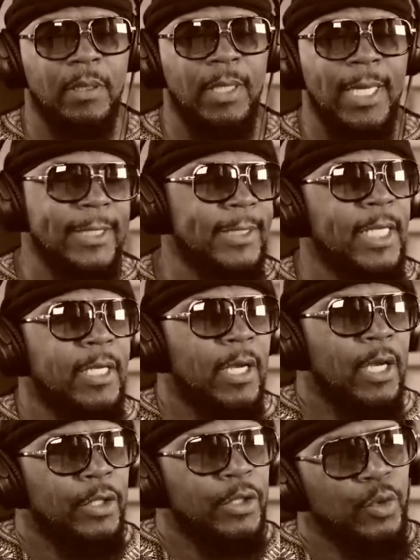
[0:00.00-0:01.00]
See,
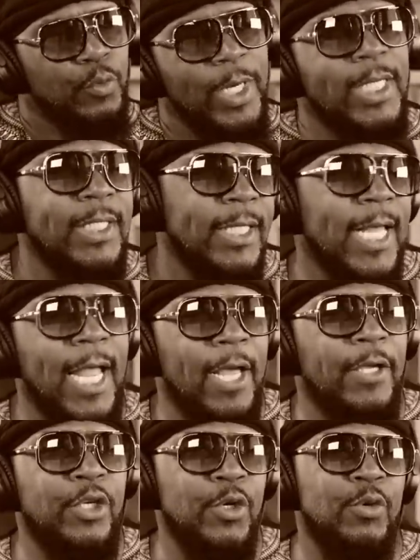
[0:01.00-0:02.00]
the reason that
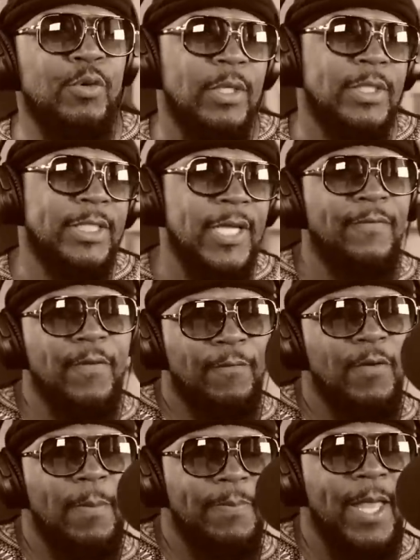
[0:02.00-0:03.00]
you suffer
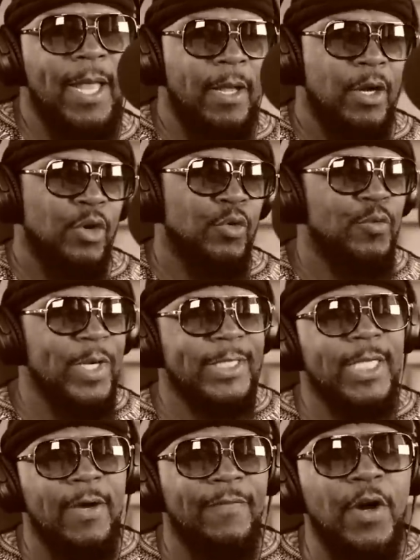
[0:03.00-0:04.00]
from that risk
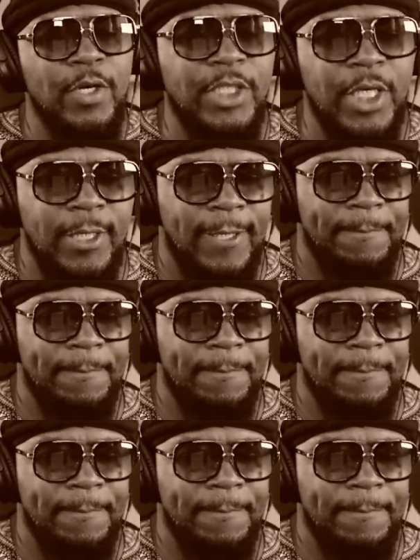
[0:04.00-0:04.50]
aversion